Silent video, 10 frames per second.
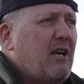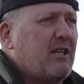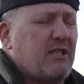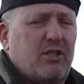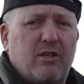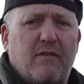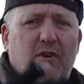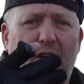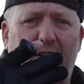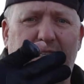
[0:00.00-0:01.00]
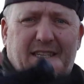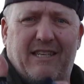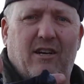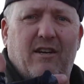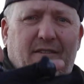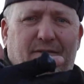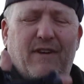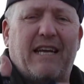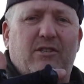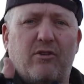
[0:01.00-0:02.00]
Because until you've got it, you know, in
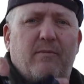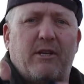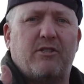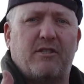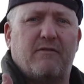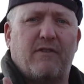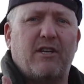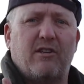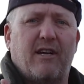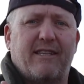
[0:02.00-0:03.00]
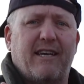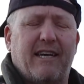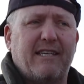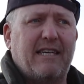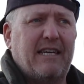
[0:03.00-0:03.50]
flat 2 dimensions in front of you like that,